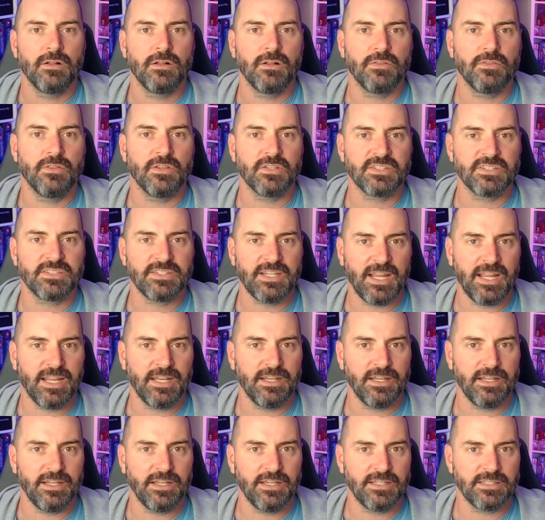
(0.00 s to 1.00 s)
the
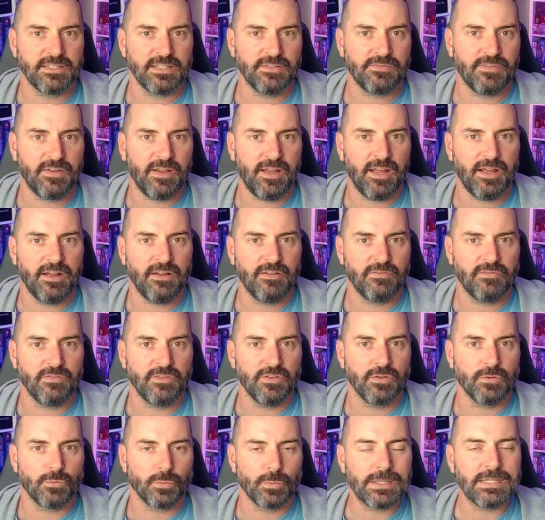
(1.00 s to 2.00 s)
standees if I have
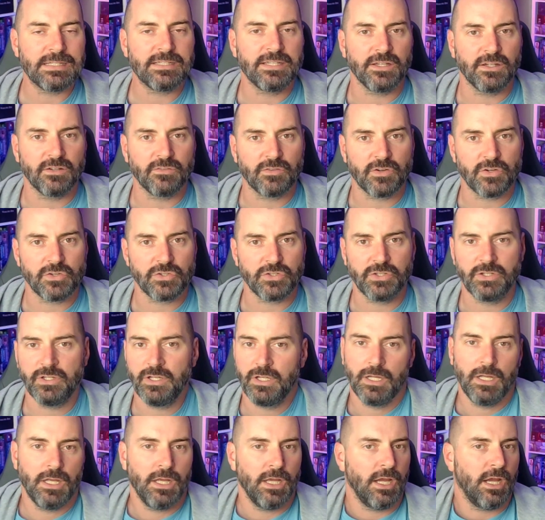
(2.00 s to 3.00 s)
the retail version?
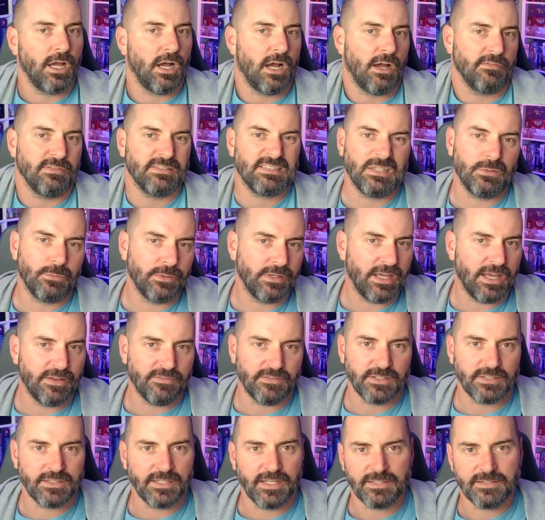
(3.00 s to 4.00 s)
Obviously, we
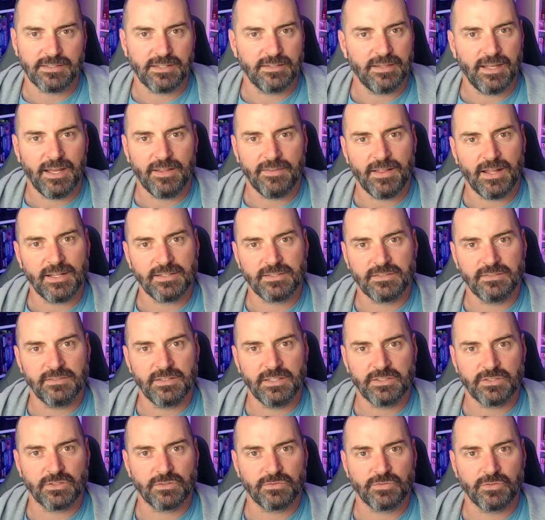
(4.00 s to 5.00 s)
haven't tested that.
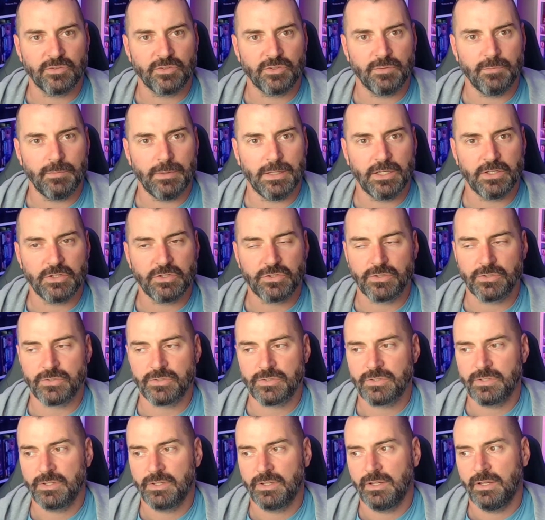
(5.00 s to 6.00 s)
These are for the
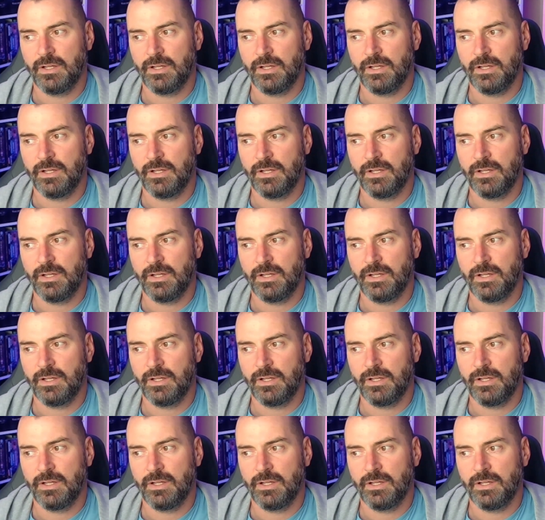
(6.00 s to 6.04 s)
miniatures.